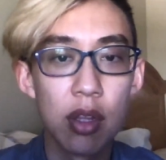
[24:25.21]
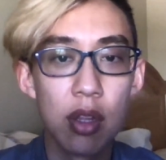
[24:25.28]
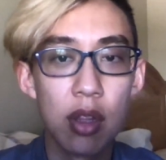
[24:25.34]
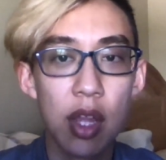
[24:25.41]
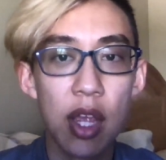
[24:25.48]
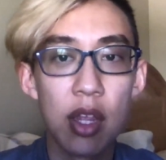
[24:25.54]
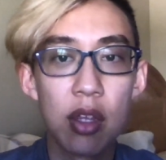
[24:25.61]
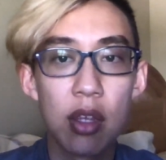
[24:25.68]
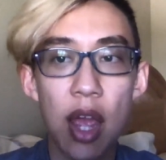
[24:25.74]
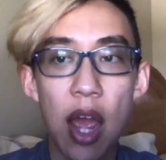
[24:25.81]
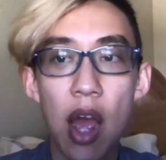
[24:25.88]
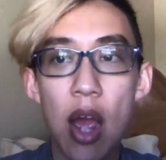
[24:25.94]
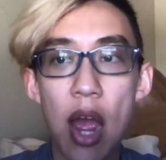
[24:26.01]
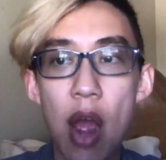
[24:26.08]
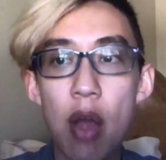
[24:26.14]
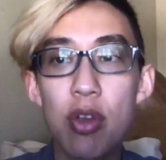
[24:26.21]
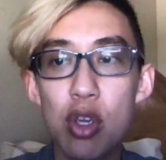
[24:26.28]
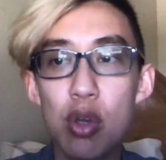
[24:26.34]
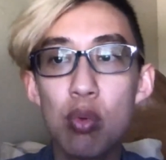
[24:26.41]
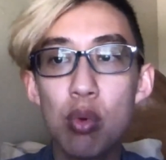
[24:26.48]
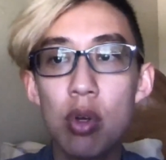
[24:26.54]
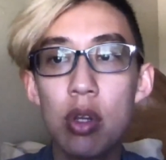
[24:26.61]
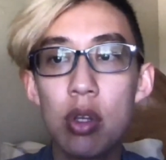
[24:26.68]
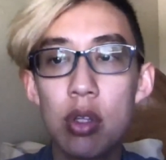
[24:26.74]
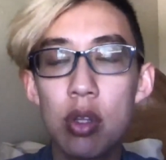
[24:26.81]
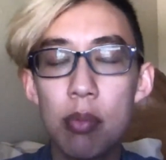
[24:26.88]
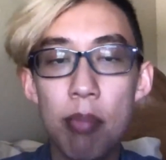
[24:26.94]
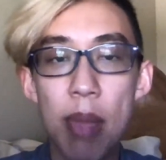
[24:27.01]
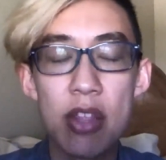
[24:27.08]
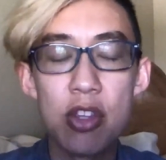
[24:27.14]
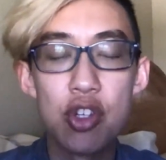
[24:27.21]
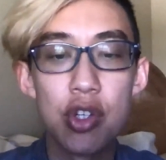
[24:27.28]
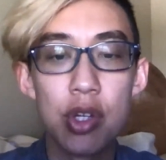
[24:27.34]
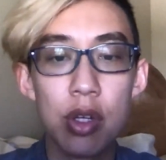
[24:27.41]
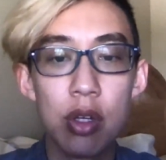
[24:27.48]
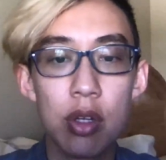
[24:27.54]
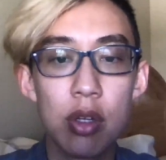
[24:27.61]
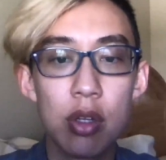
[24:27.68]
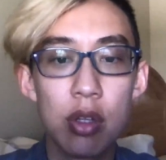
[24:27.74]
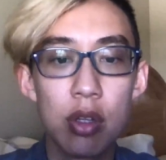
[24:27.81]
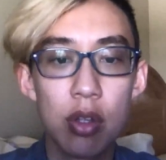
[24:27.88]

like how you would mention